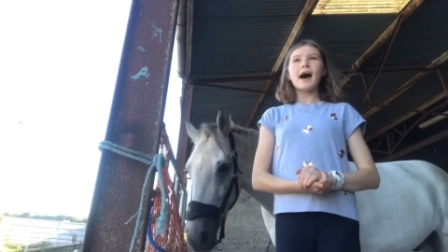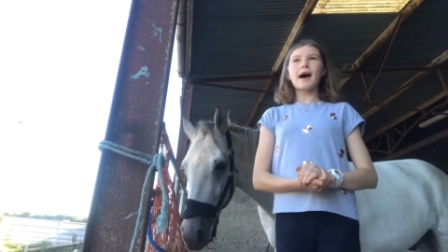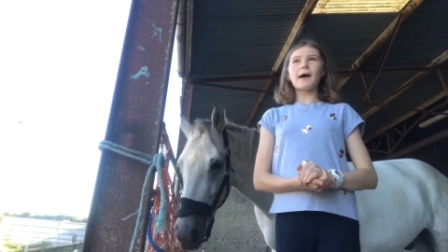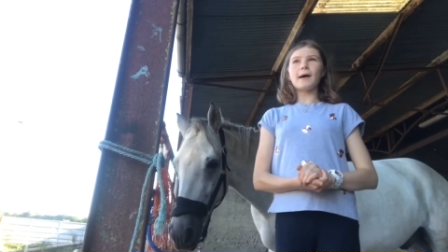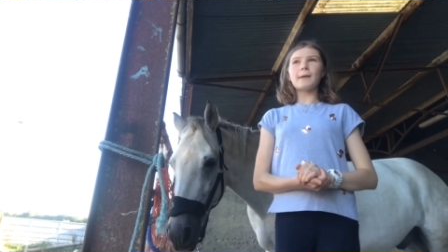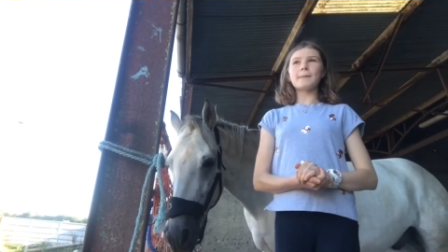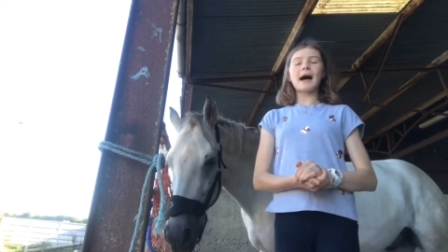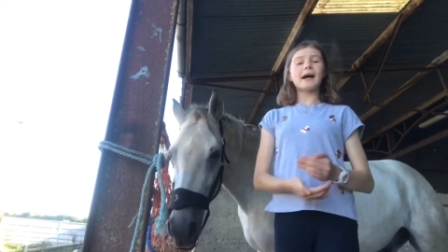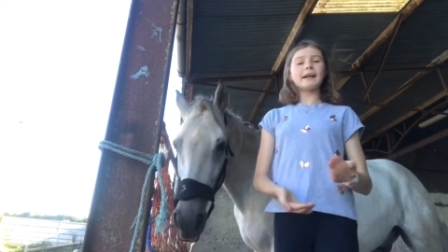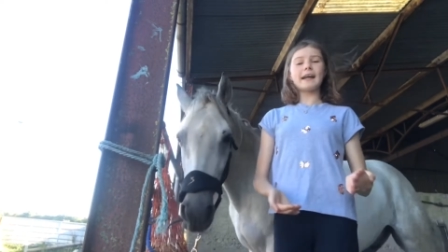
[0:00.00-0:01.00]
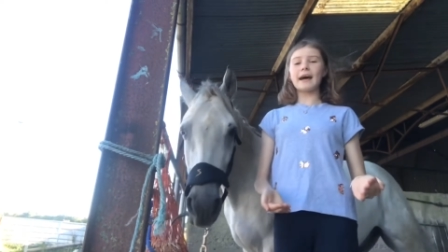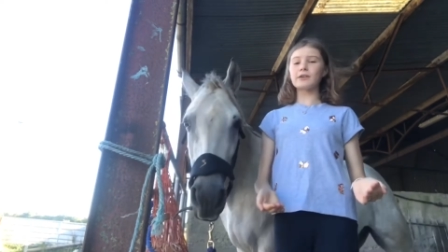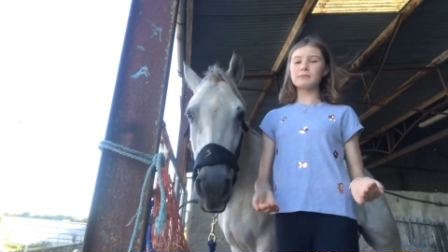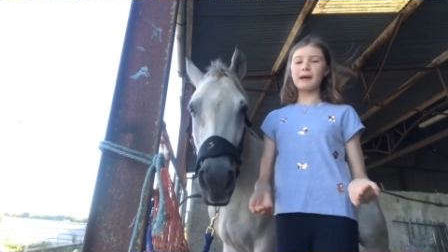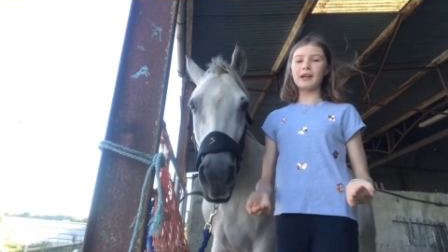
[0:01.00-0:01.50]
um, how, and how
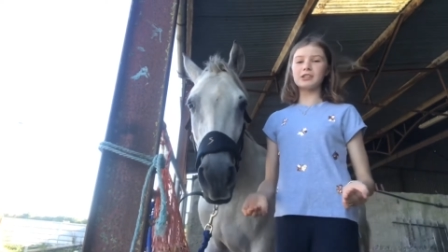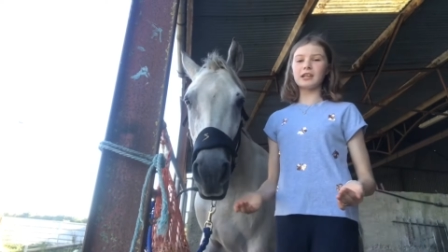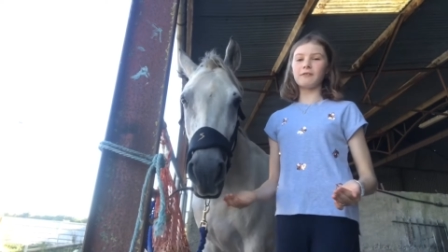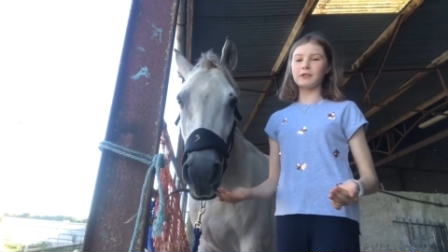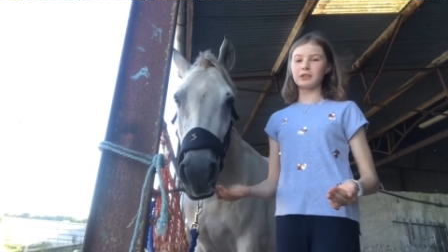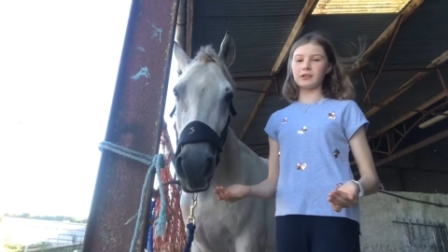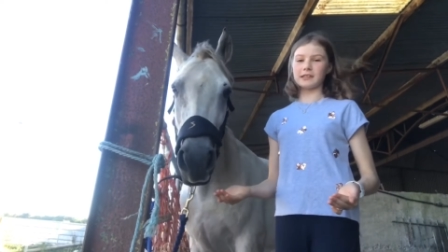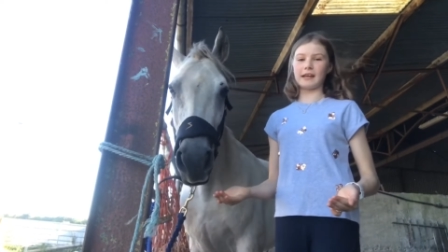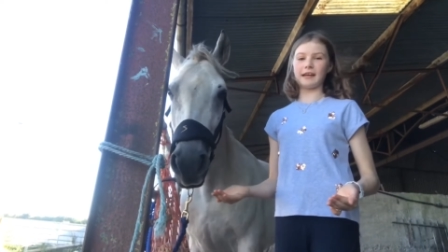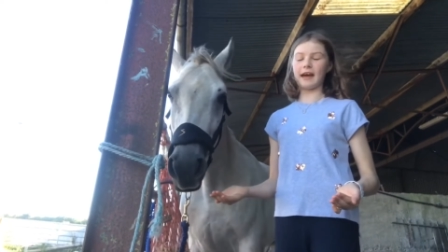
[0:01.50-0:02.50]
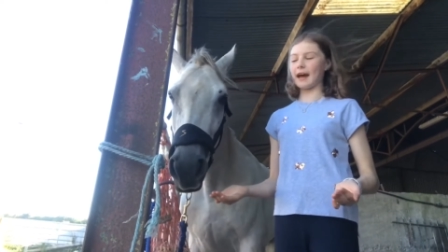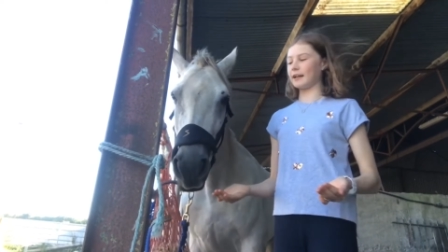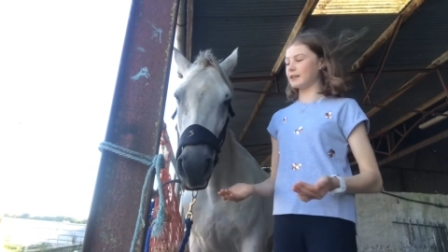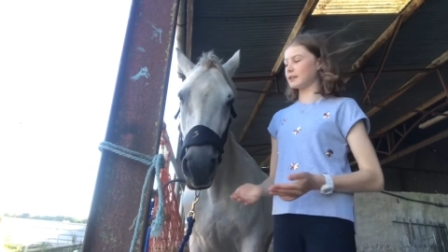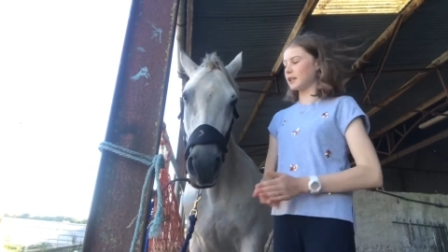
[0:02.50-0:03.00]
to manage it if it does get it
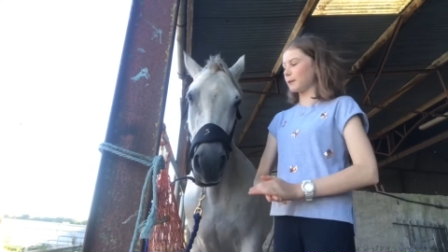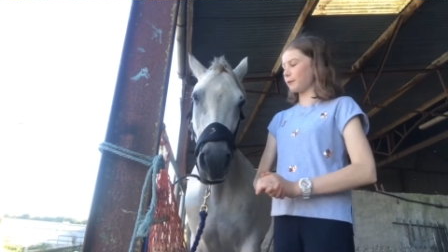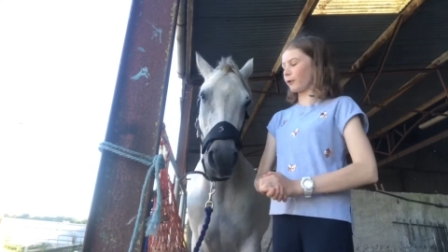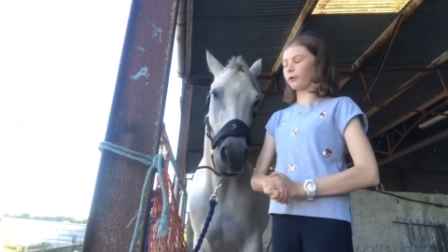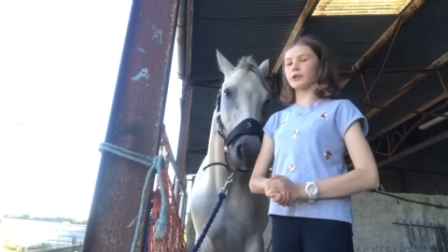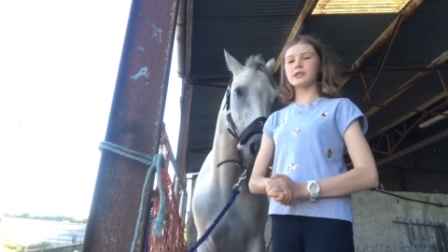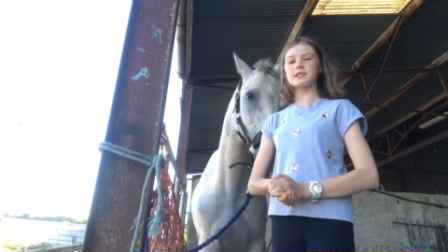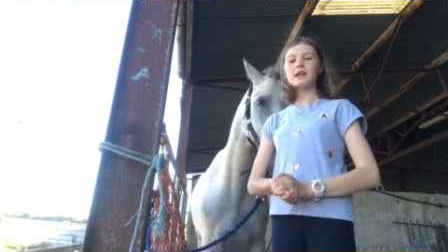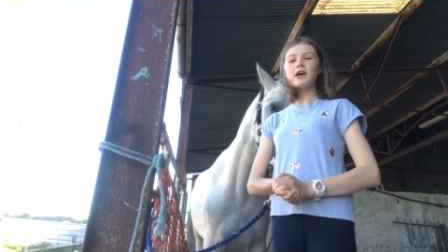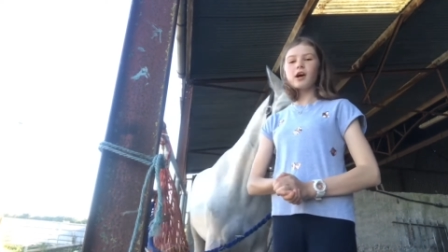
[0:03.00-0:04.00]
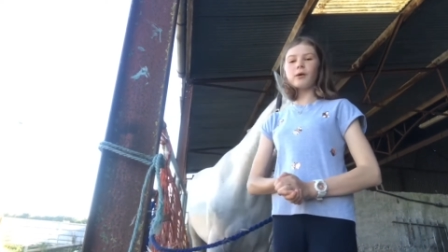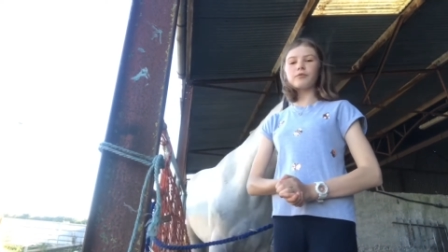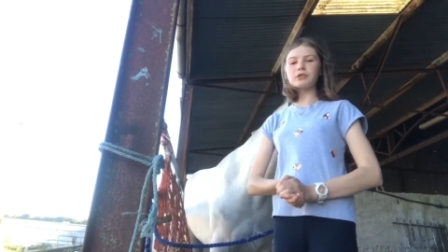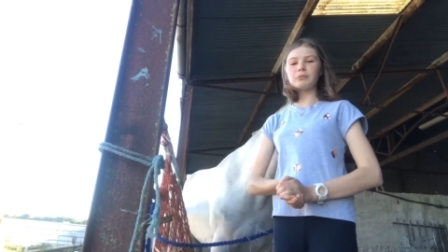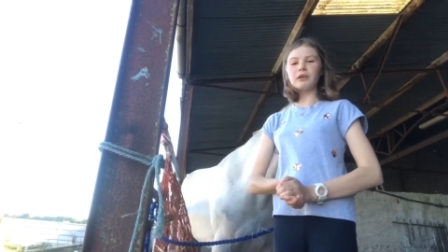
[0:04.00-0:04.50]
and keep your horse
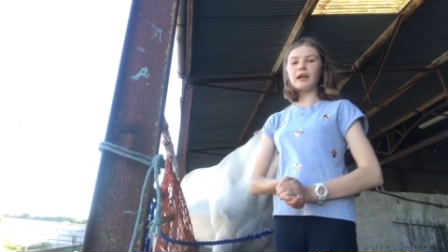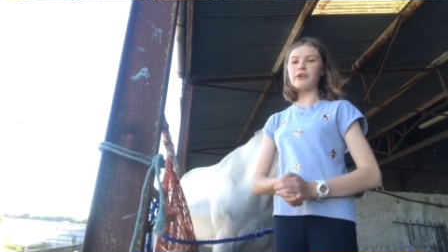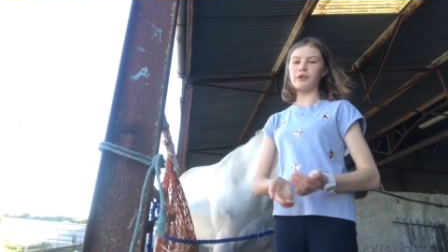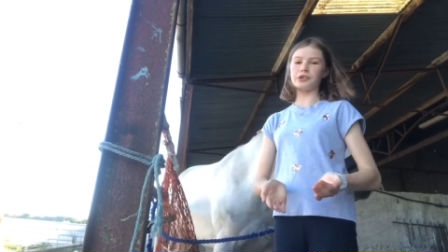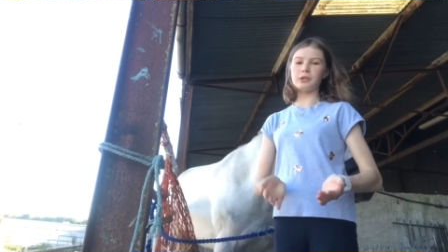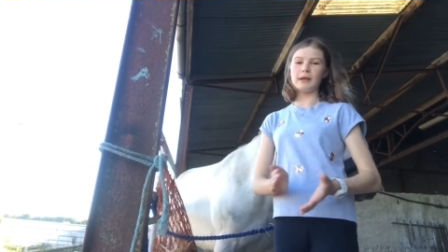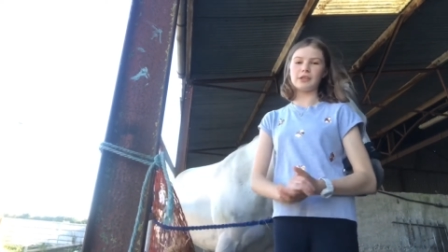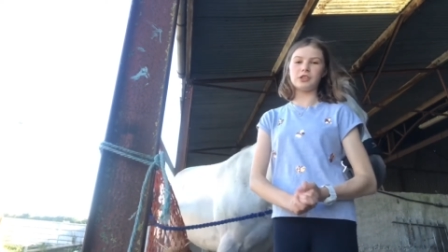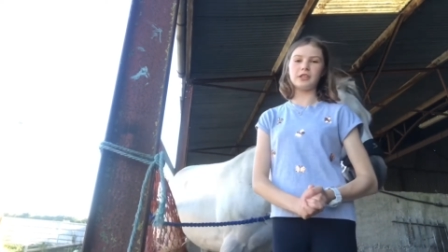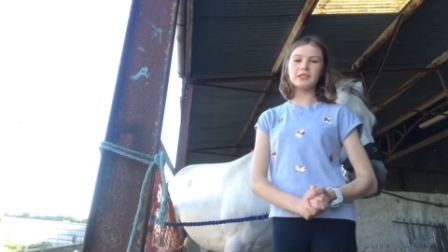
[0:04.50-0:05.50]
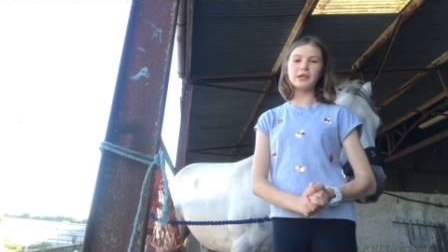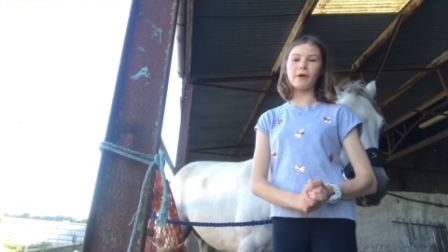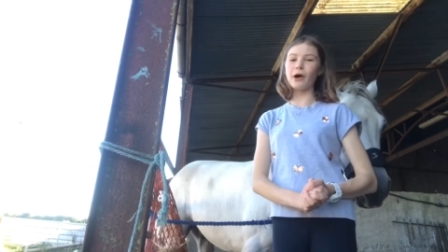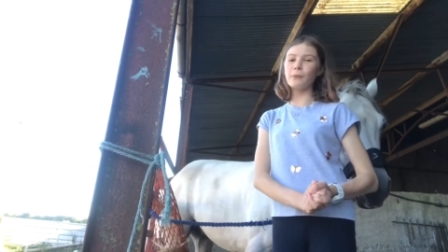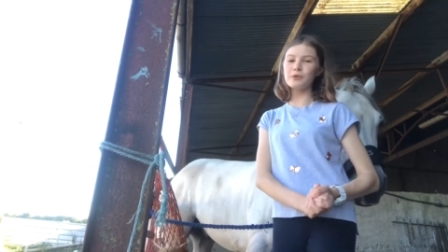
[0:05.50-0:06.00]
comfortable and not too itchy. So
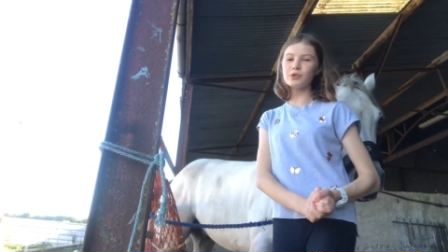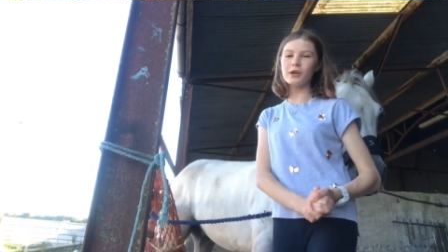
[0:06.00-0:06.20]
I hope you enjoy.